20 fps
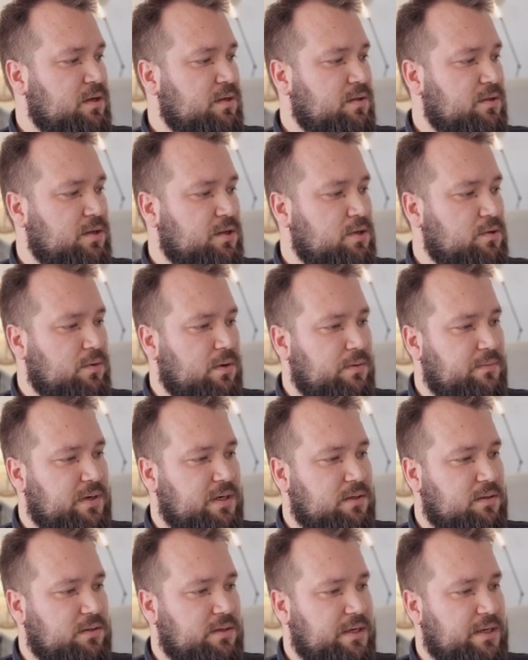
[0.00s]
The U R
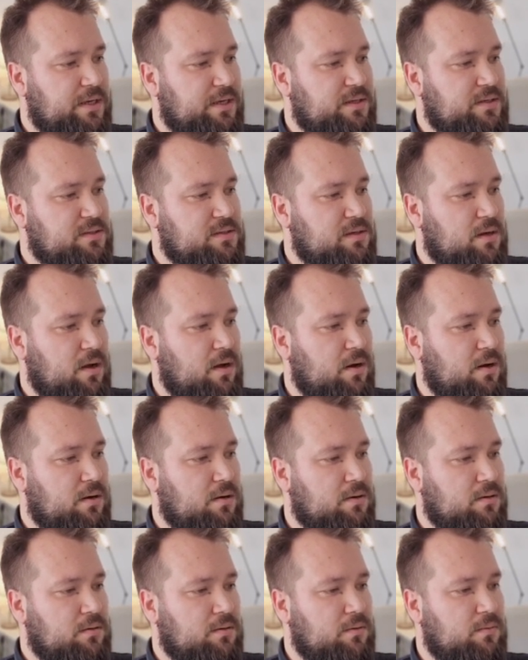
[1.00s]
L is
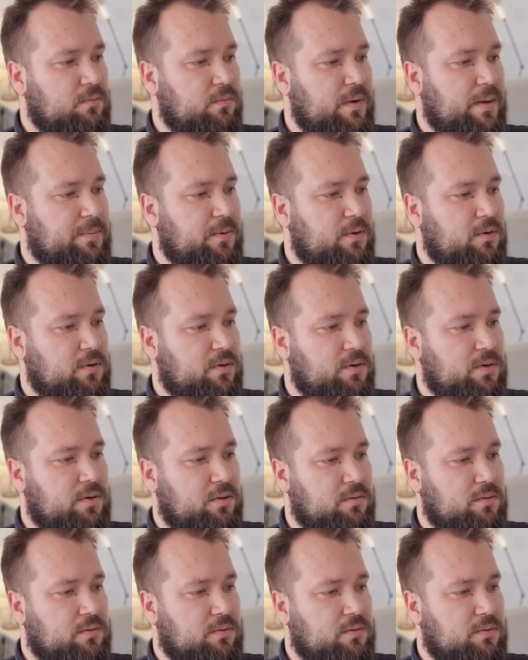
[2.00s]
our webhook,